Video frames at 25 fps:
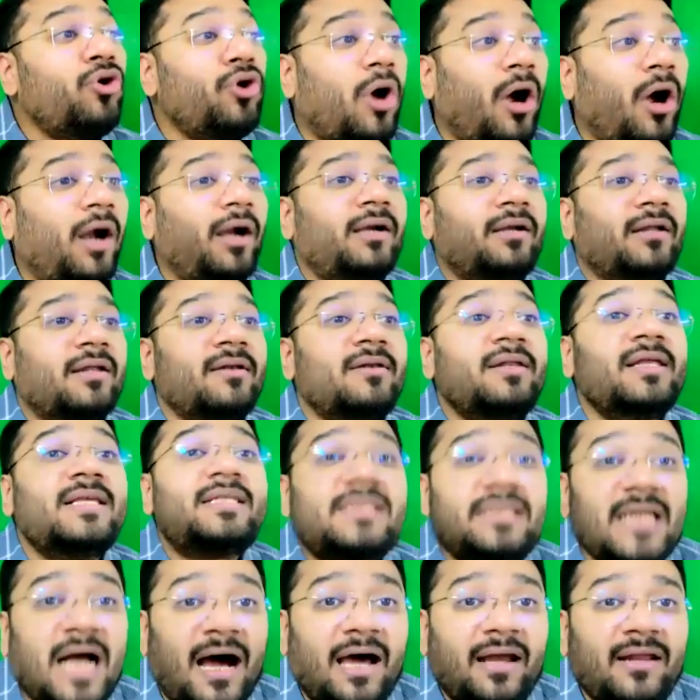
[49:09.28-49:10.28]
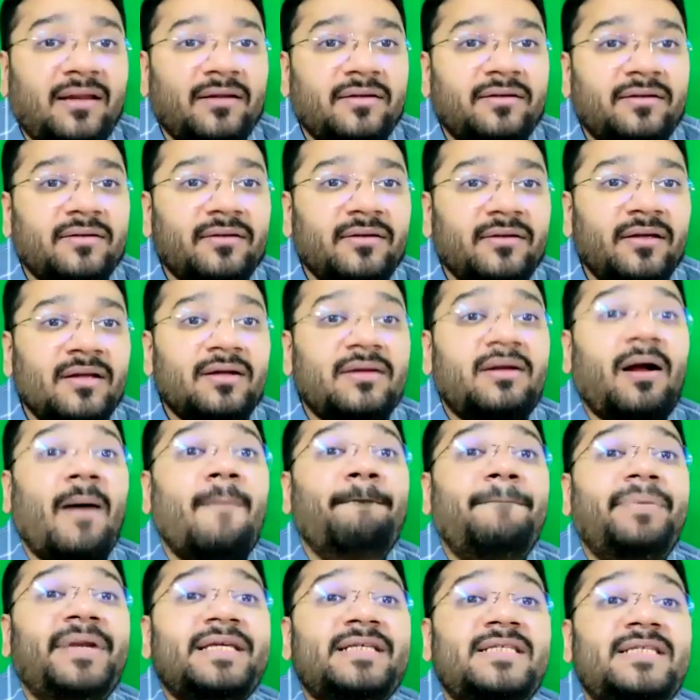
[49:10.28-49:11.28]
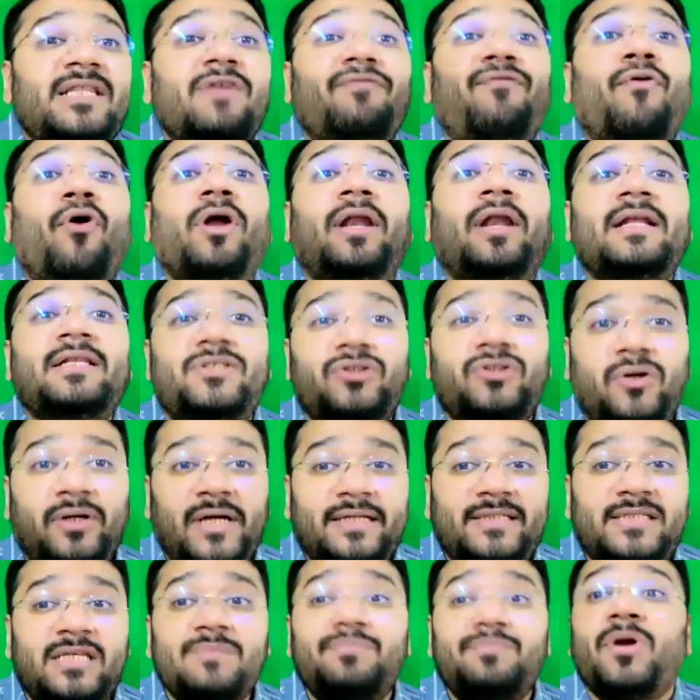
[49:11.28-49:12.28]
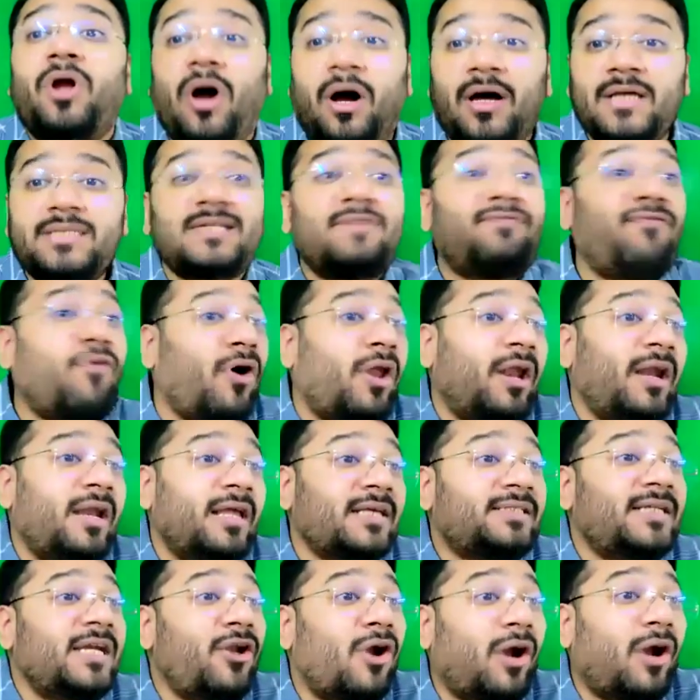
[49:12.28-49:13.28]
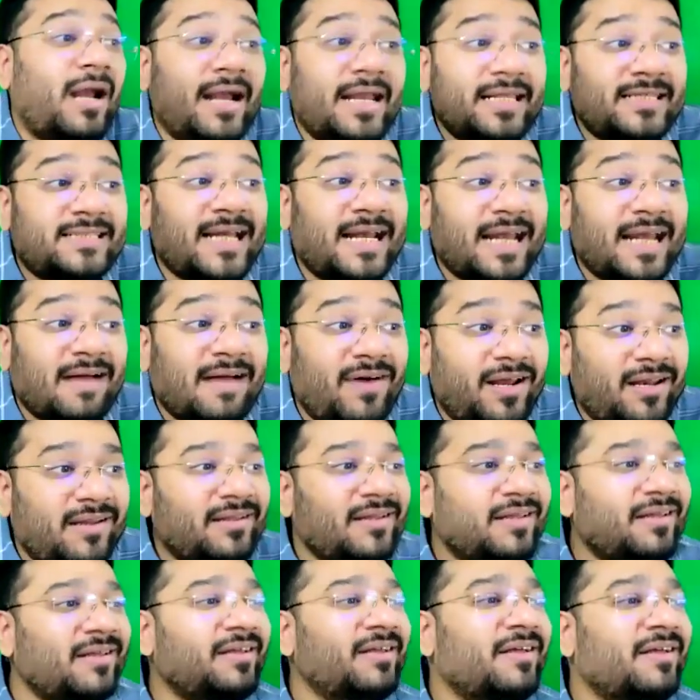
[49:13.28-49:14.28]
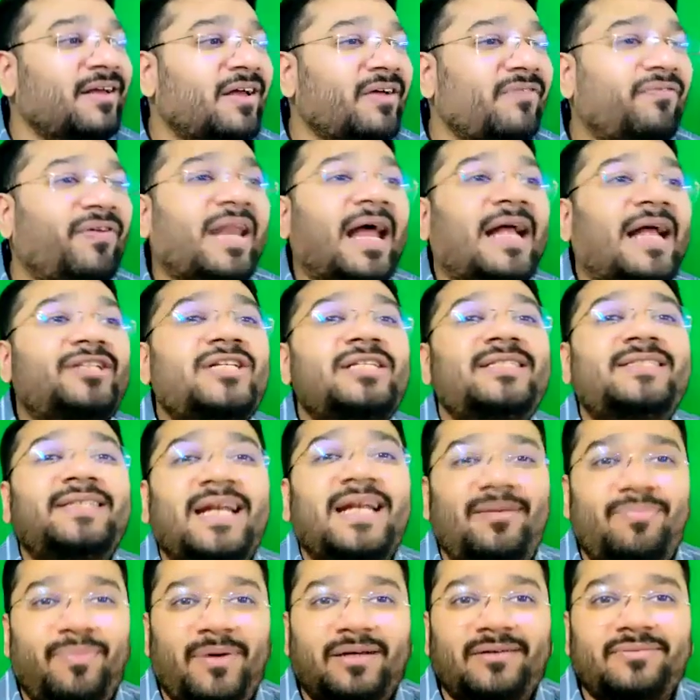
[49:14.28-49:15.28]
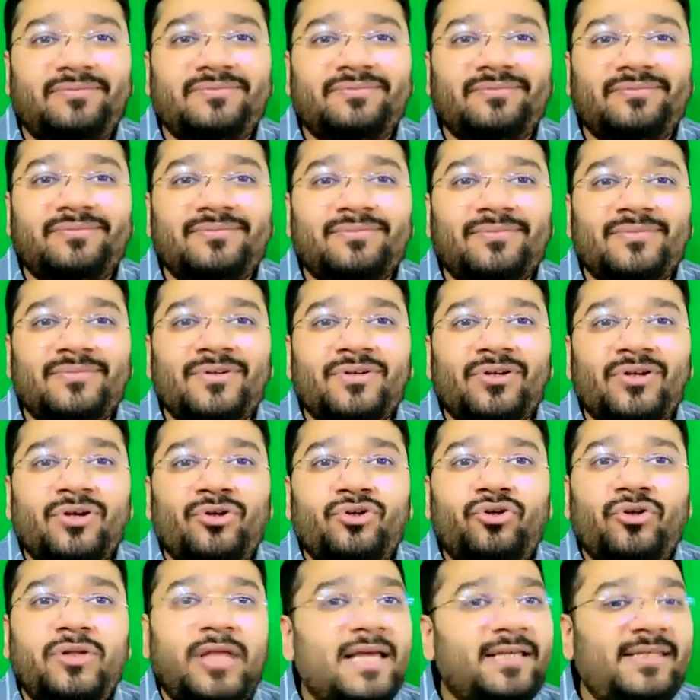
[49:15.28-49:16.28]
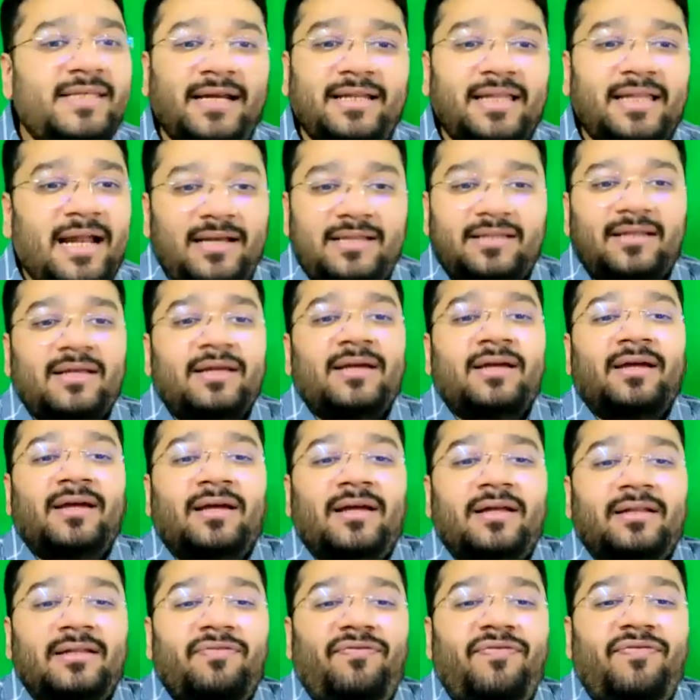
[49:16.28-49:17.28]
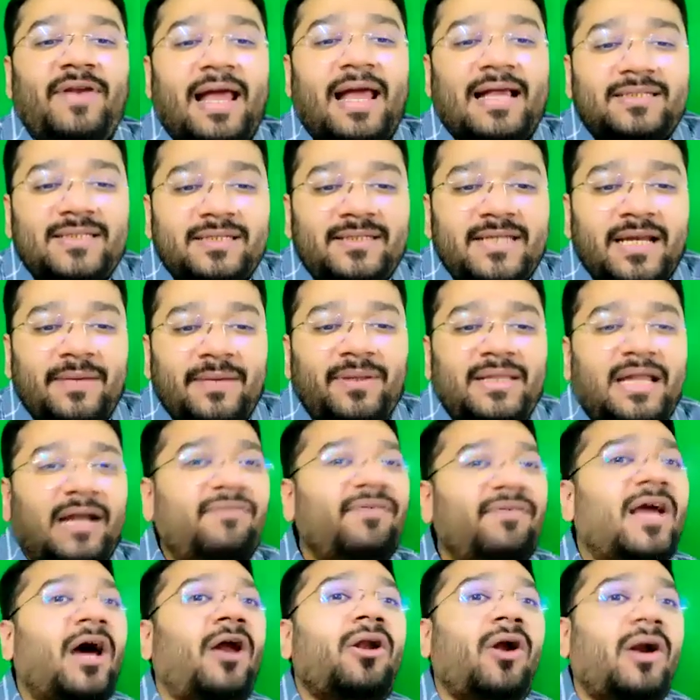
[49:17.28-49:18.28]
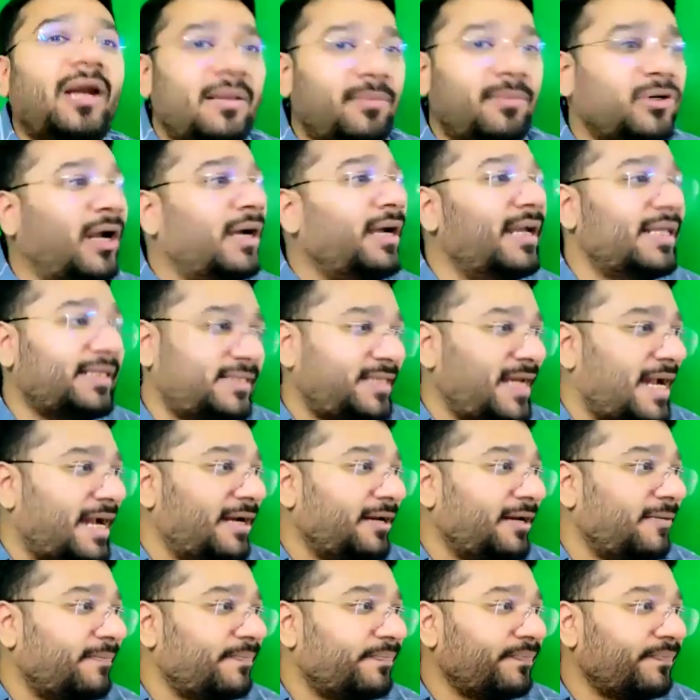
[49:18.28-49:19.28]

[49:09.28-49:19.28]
not list our companies in the foreign stock exchange because the foreigners did not understand our financial statement. So they said that the financial statement that we are not able to understand,